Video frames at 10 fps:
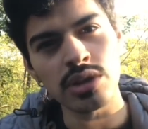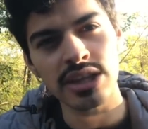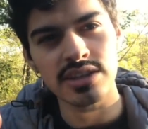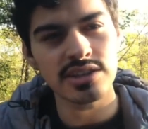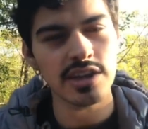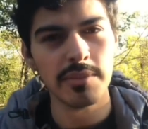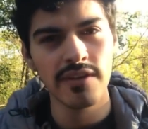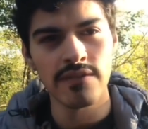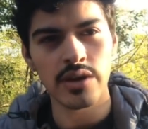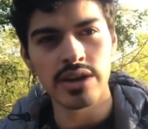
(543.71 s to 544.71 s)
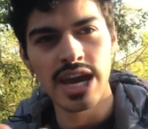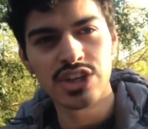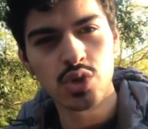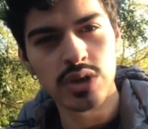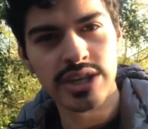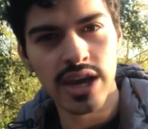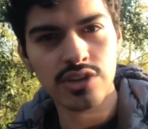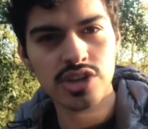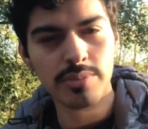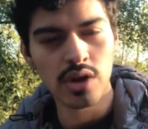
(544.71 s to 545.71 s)
Like this is going to be a very natural
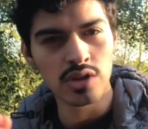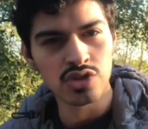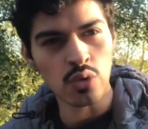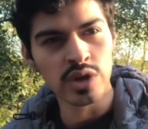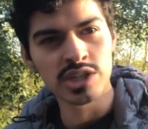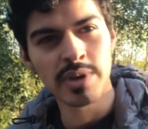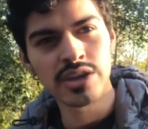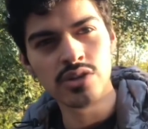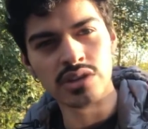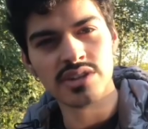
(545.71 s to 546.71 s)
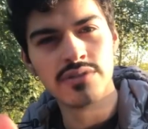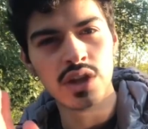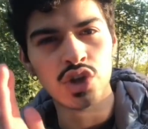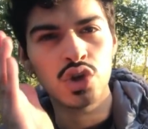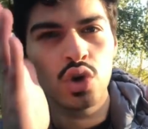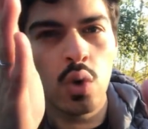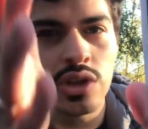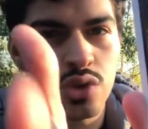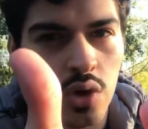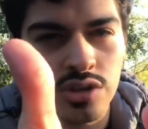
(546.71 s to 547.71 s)
encounter, but also rigged by you because I feel like you're going
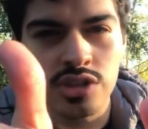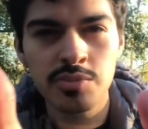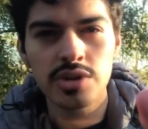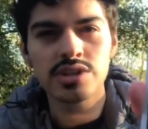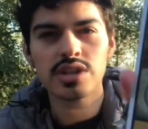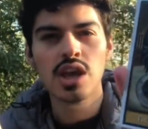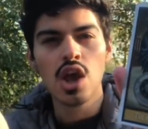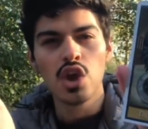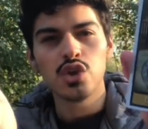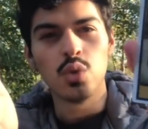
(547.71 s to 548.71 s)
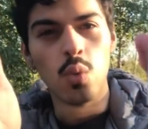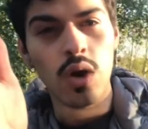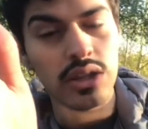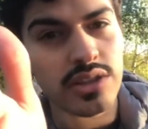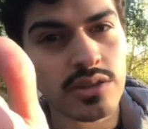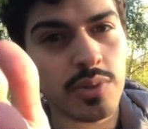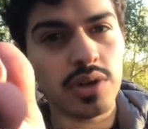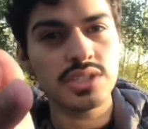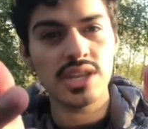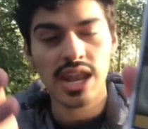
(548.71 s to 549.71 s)
towards this person, you want this
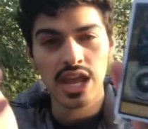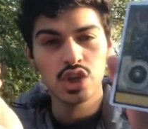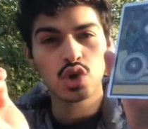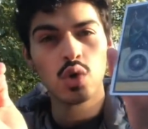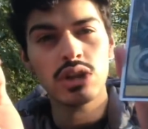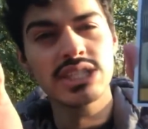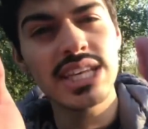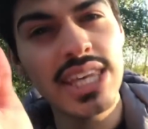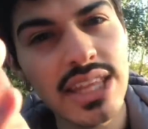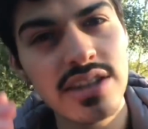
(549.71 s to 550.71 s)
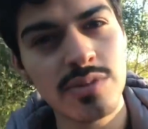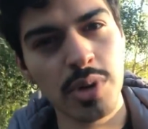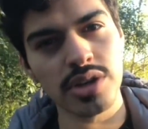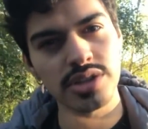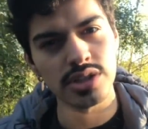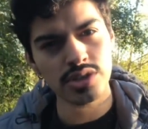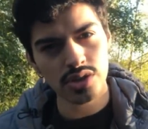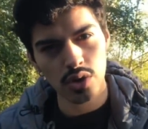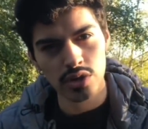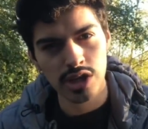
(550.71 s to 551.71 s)
person, and you're going to get this person.
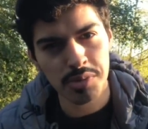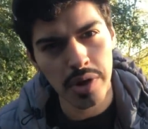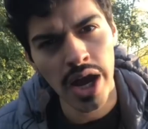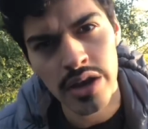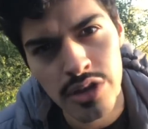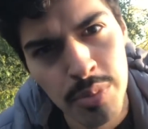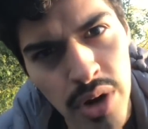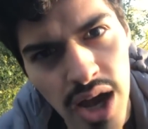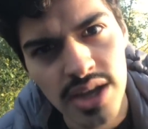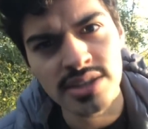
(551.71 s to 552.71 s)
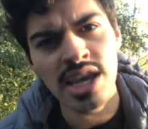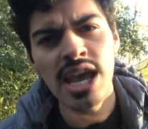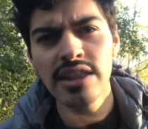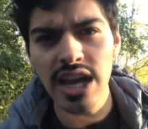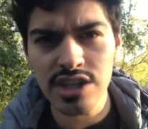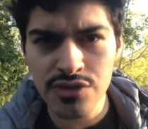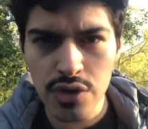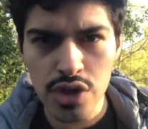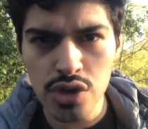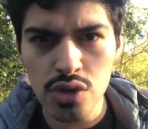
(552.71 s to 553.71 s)
So keep your eye on the prize that is
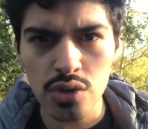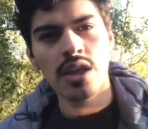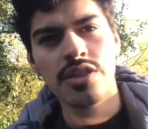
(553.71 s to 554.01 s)
for you.